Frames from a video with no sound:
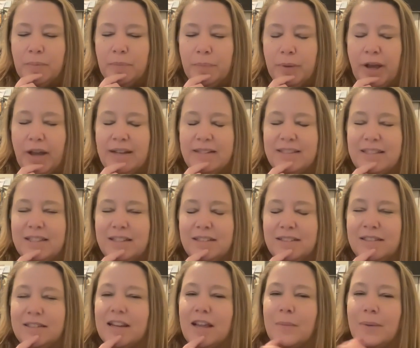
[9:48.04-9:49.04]
but
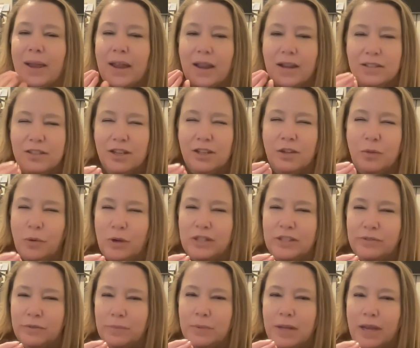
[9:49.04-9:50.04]
to get my hands on the
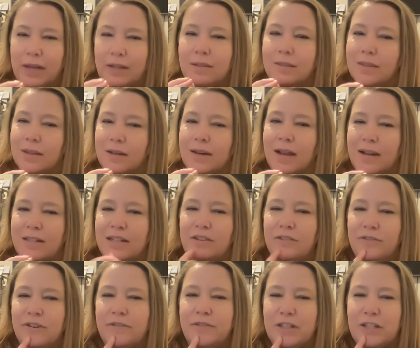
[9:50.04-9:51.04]
ones from like the
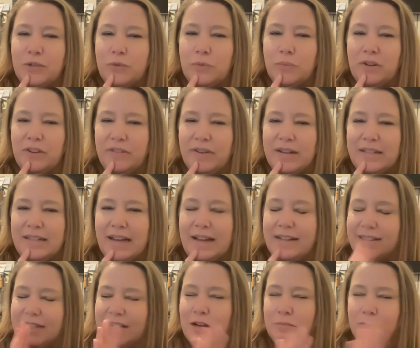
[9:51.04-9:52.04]
1950s would be
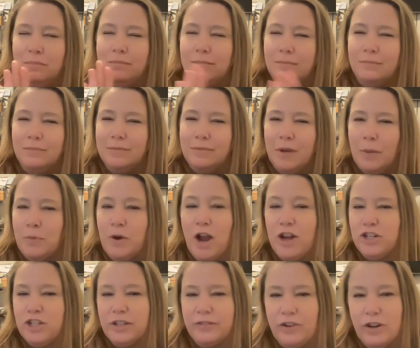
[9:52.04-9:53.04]
fantastic.
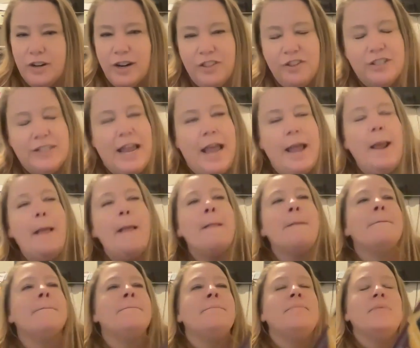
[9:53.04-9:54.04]
Project for another day.
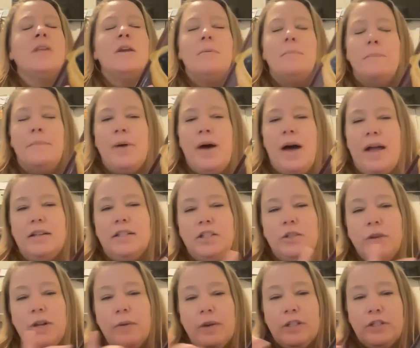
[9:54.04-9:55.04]
But
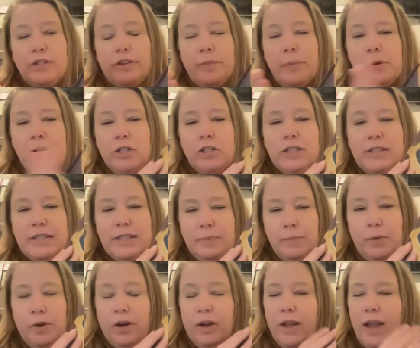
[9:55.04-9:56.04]
so anyway, so I've purchased this
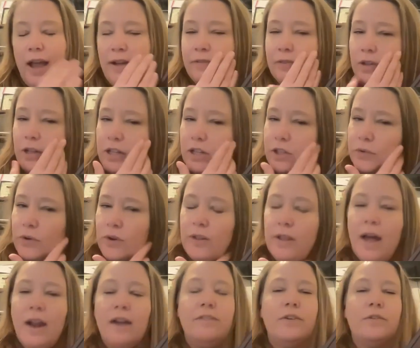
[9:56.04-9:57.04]
book. I've looked through a
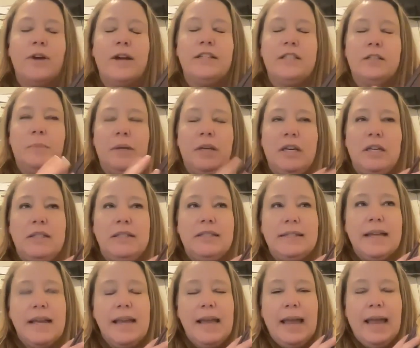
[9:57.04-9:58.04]
lot of the
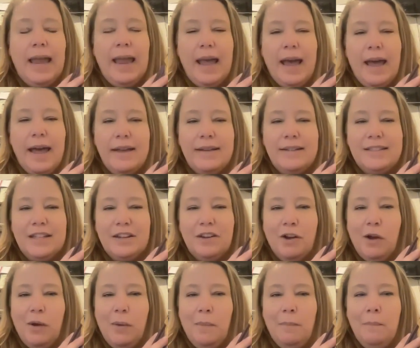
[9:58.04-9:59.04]
recipes, and
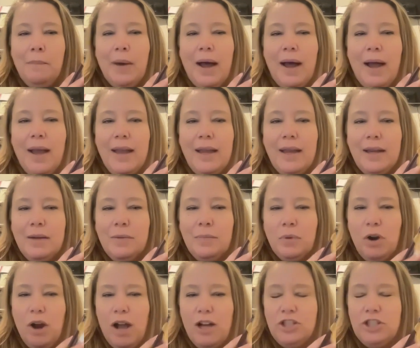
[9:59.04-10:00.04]
my
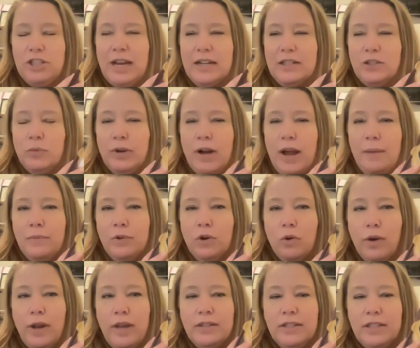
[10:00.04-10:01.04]
project, what I'm
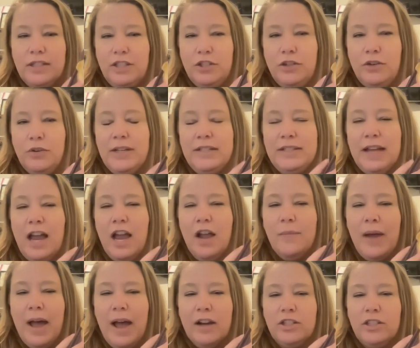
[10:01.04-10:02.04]
going to do is I
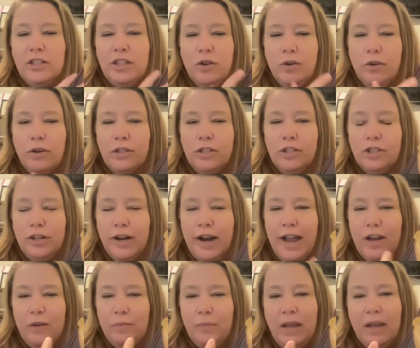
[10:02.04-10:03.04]
am actually going to
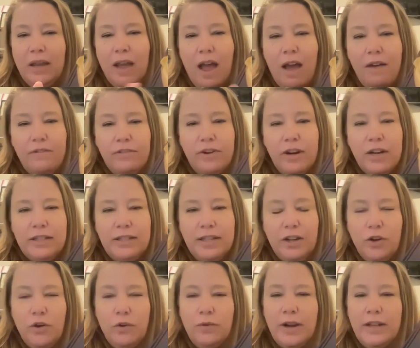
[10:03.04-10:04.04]
try and make every
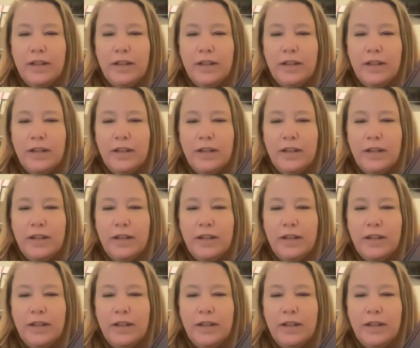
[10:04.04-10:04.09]
single